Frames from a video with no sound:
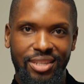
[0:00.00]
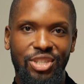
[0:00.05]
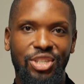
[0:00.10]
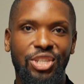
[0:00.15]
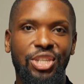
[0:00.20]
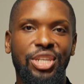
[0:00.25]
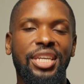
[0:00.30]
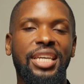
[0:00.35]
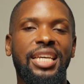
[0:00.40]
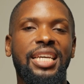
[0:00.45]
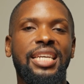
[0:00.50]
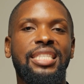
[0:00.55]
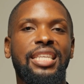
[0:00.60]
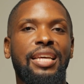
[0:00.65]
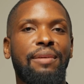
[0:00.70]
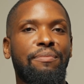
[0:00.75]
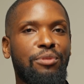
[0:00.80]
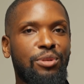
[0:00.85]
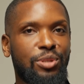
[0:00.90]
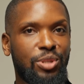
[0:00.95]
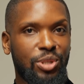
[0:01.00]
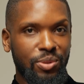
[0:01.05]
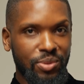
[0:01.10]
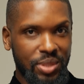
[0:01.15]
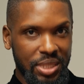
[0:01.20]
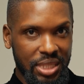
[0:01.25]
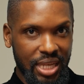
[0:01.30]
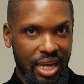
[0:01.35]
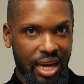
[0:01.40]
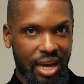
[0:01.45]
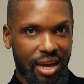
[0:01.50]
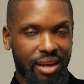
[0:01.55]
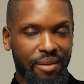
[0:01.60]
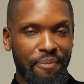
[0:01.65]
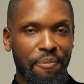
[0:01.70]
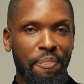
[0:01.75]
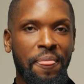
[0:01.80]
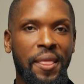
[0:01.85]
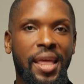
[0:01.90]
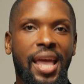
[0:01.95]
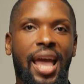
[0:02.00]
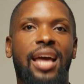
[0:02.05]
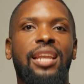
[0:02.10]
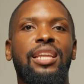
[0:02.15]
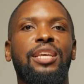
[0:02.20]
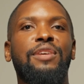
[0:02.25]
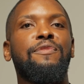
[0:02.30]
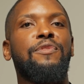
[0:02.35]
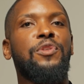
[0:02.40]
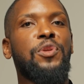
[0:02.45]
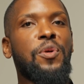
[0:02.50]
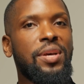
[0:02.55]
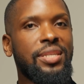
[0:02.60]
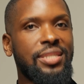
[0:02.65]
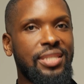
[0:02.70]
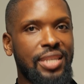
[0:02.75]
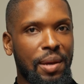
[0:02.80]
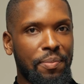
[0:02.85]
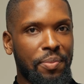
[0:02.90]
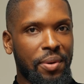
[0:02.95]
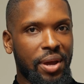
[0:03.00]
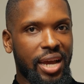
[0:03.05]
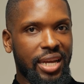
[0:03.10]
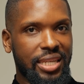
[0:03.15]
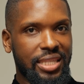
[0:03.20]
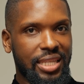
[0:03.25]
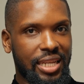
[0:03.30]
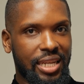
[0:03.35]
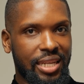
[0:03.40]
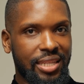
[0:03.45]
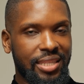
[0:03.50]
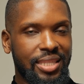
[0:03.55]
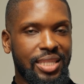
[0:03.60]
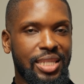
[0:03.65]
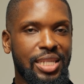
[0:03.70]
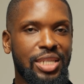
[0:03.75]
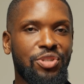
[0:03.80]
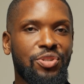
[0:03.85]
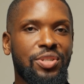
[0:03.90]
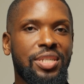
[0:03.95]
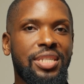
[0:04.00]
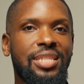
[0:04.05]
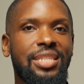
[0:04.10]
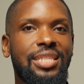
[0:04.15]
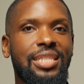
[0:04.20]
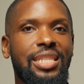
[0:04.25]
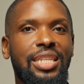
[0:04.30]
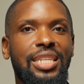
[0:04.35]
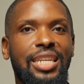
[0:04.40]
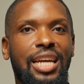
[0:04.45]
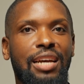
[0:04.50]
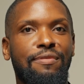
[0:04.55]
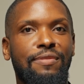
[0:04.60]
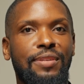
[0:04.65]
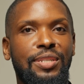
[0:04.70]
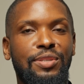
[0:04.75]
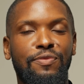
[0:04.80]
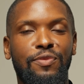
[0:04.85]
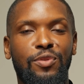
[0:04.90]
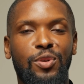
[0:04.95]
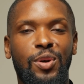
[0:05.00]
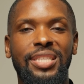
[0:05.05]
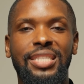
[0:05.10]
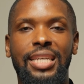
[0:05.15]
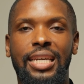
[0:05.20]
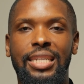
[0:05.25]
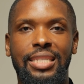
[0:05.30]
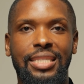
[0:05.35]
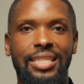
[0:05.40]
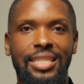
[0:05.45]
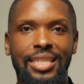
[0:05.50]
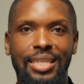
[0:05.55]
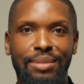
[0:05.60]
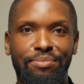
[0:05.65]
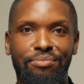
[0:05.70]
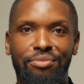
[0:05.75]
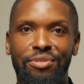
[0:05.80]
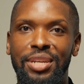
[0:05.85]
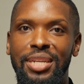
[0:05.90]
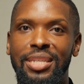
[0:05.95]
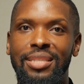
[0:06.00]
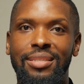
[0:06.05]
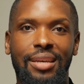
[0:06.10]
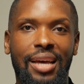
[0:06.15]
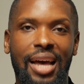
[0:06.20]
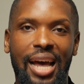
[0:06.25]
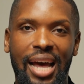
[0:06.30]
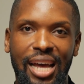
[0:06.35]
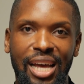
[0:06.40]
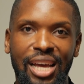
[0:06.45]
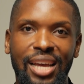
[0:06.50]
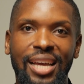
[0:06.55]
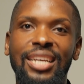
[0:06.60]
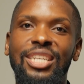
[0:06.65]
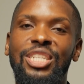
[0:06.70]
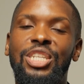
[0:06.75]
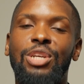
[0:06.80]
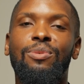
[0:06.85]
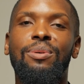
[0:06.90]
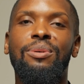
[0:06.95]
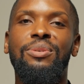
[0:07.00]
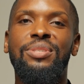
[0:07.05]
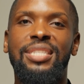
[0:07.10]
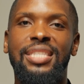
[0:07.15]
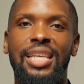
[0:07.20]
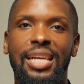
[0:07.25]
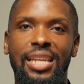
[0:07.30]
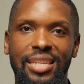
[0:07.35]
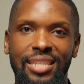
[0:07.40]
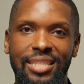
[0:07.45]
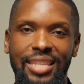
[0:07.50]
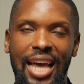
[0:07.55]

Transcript: She is a producer, an influencer per excellence. Literally, this lady can influence anything. Bring it to her, she will sell it.